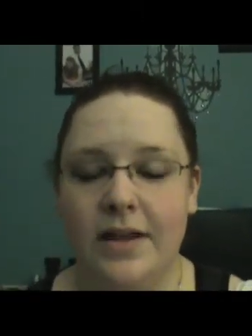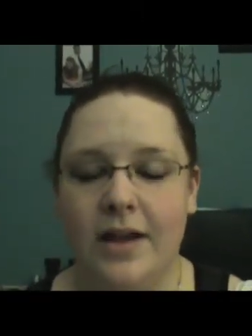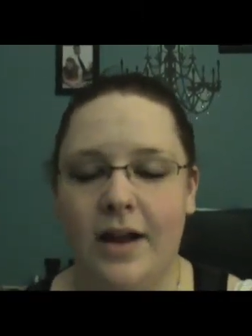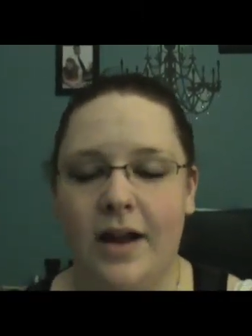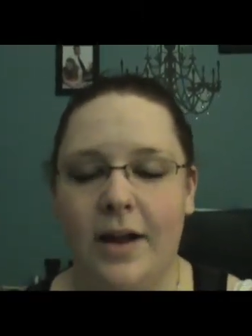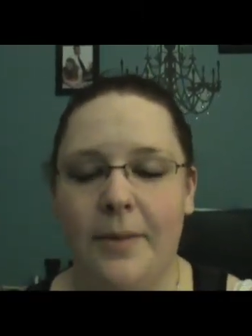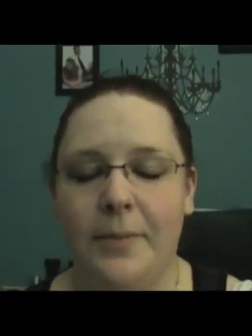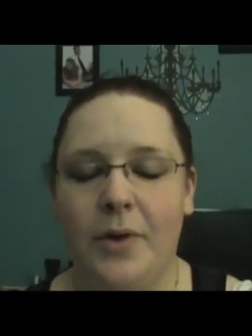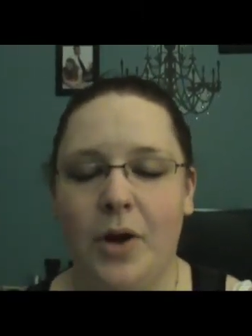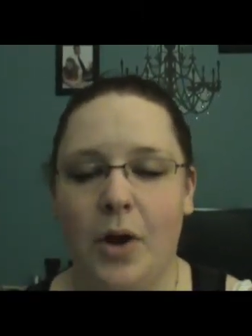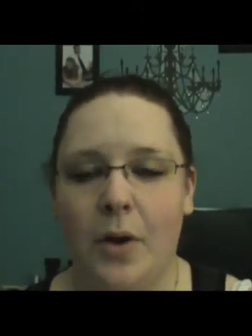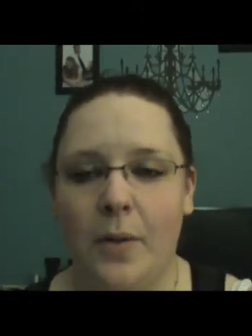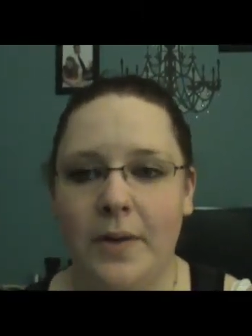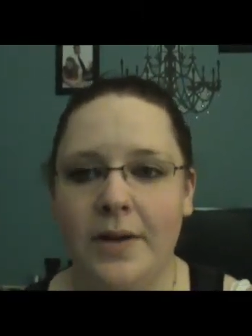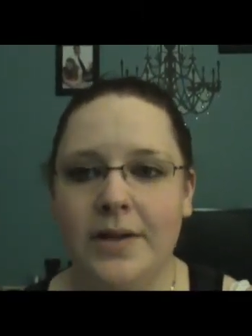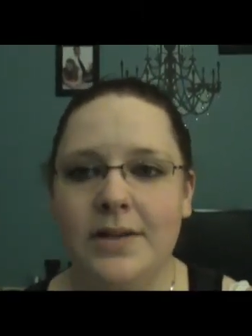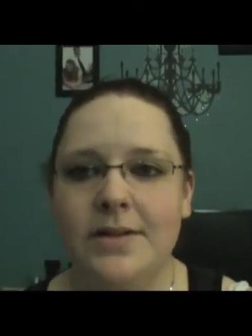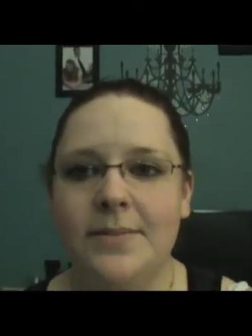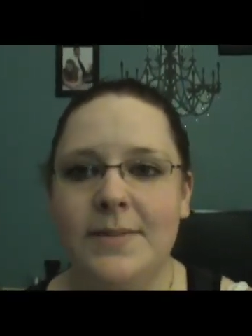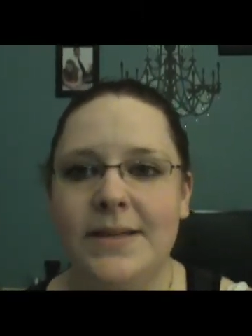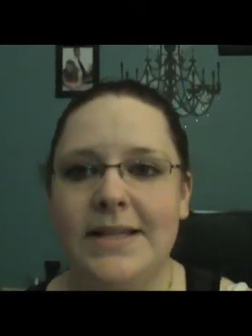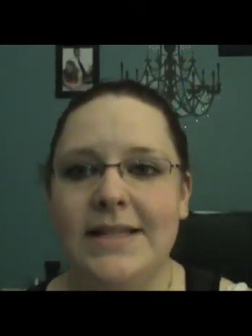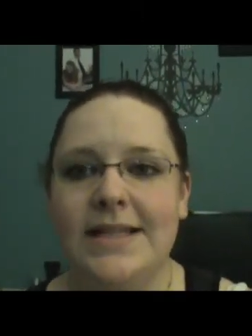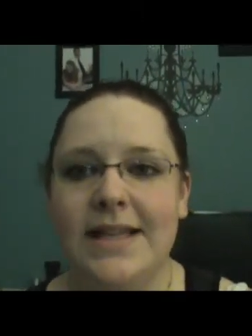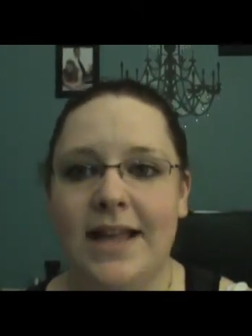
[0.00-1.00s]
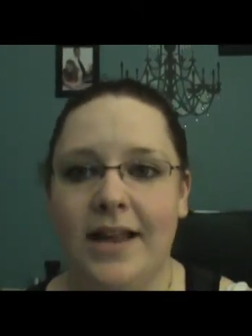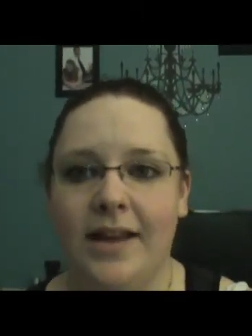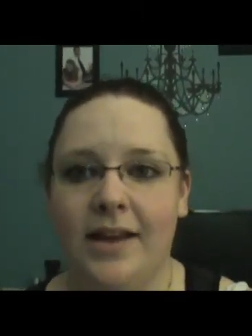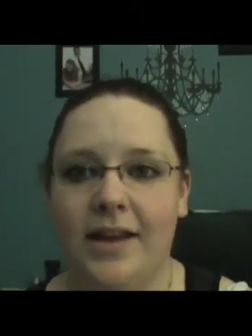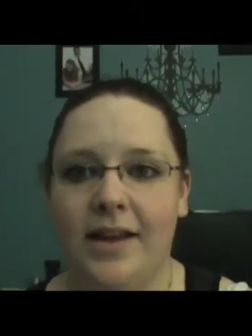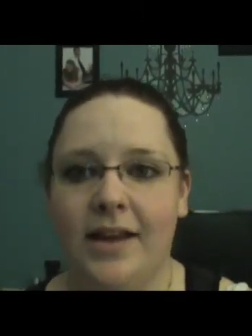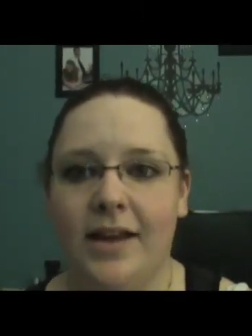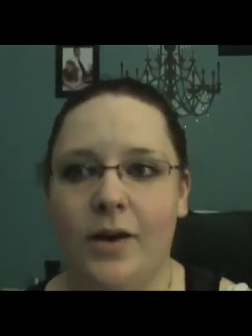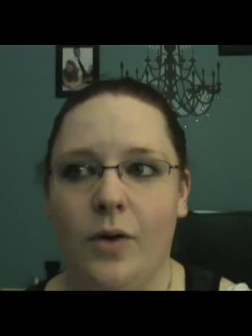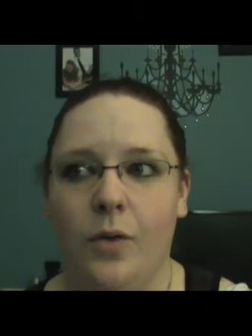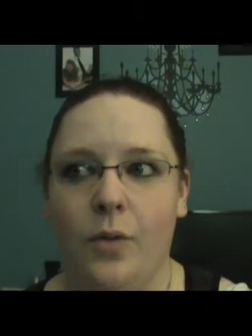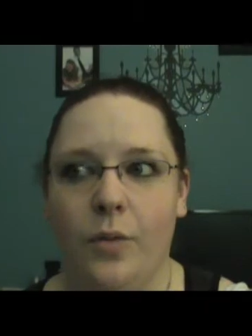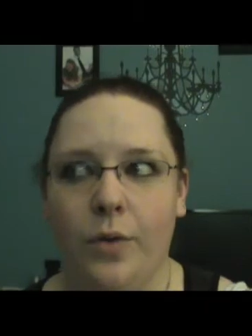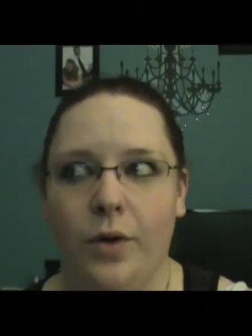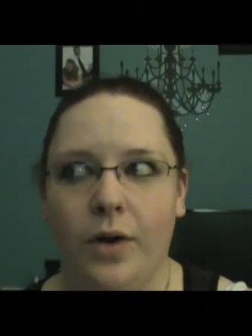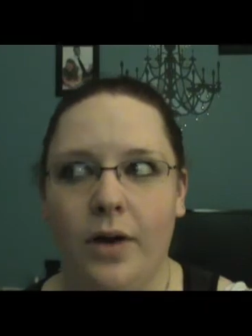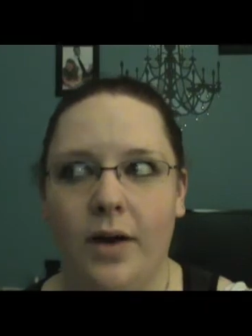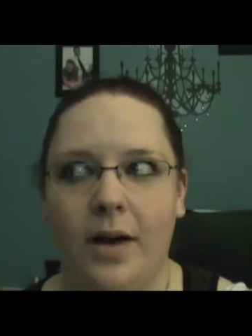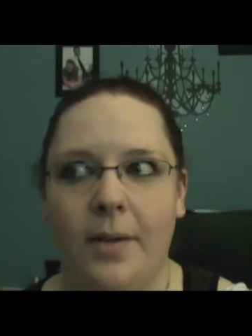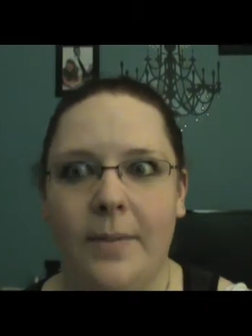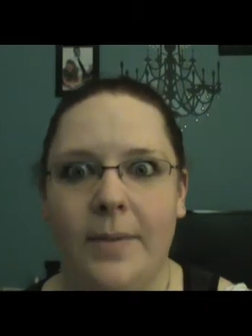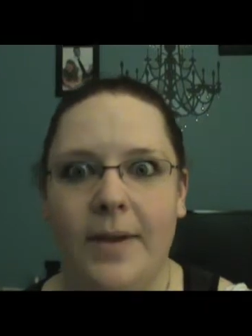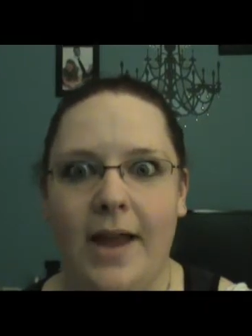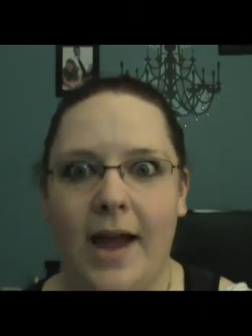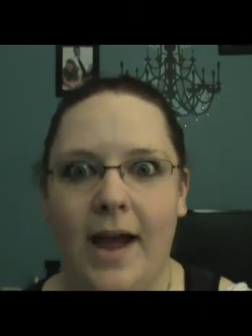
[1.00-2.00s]
I'm going to be selling
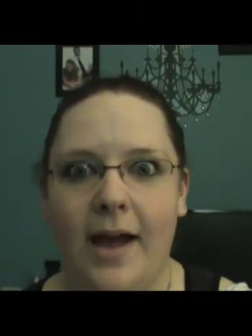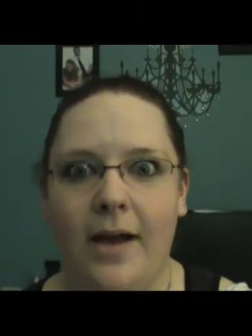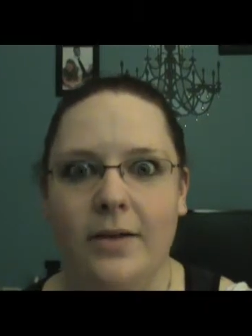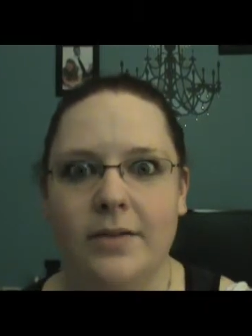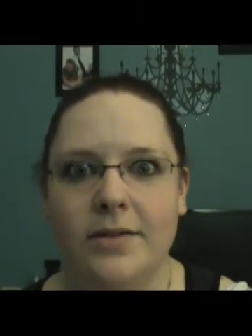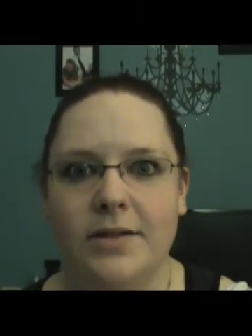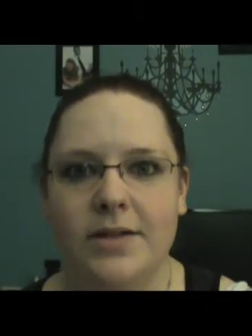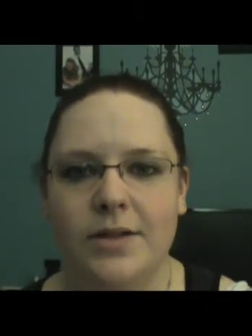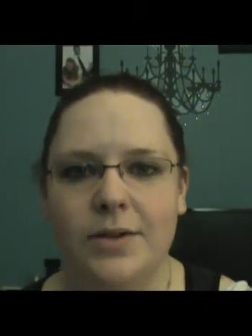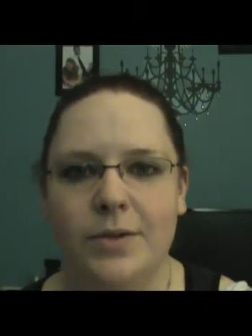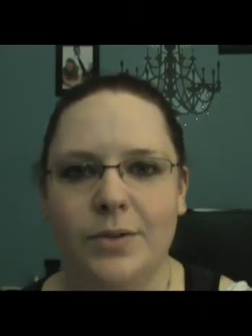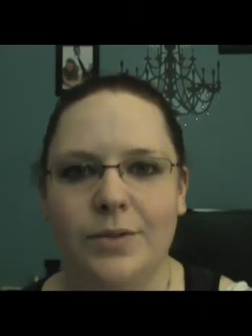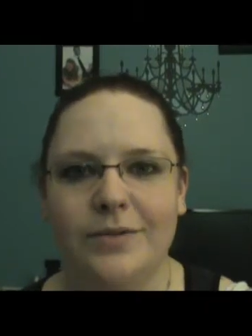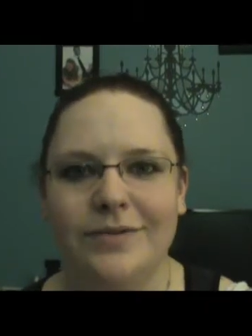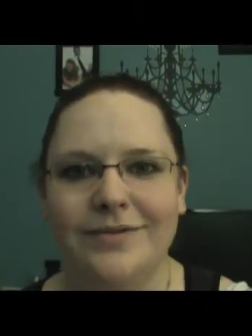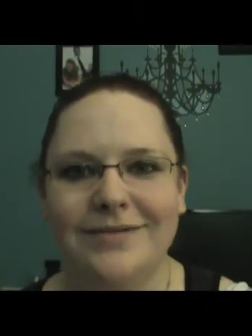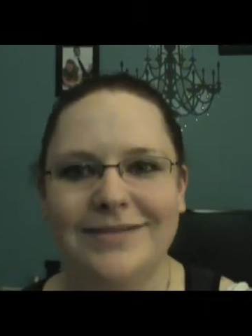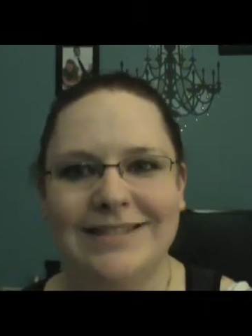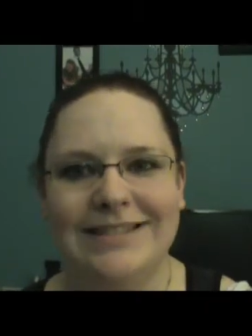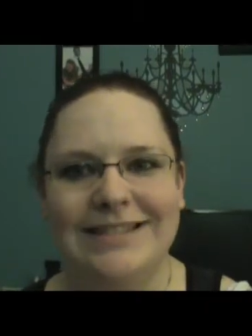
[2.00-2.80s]
origami owl soon.